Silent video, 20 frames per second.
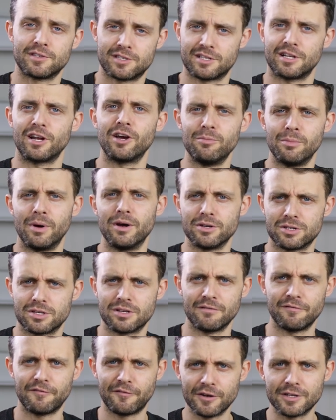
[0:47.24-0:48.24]
slow
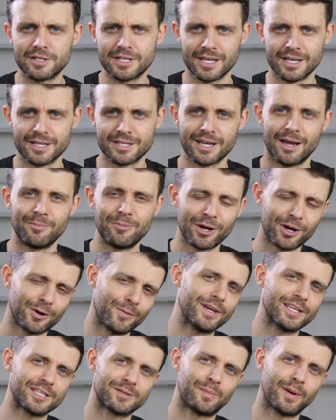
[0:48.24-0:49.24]
motion footage. I'm not
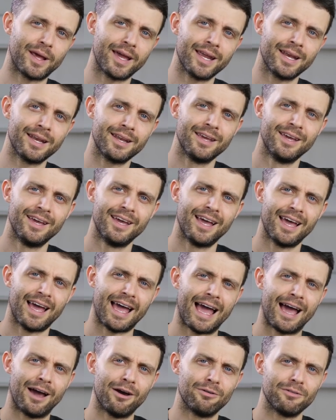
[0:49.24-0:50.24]
going to explain
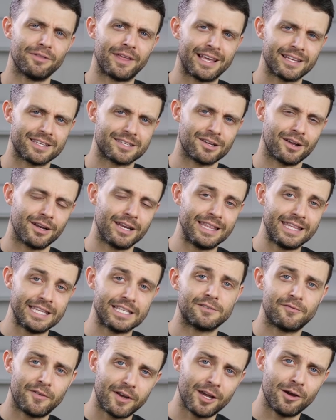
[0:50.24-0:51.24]
how that's done in
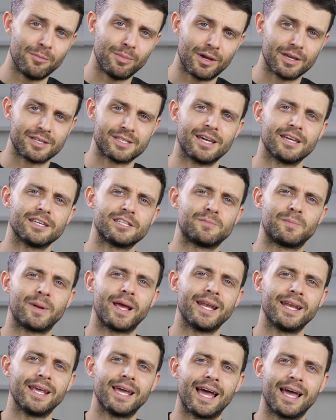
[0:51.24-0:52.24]
this video because I
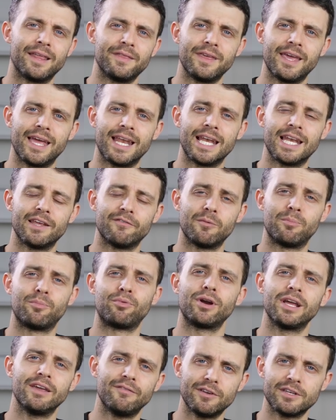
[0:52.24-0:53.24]
explain it at the end of a
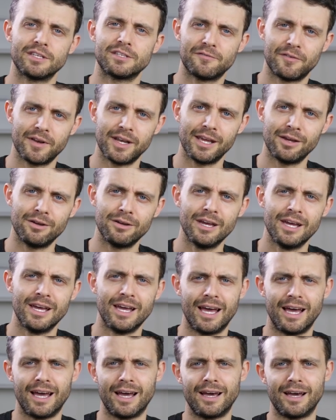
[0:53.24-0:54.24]
previous video.
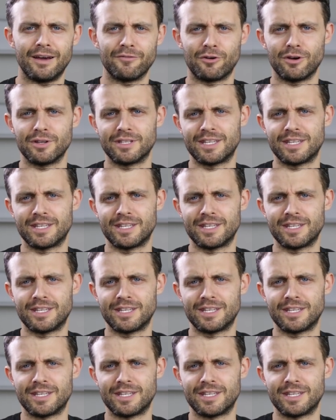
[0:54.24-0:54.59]
I've got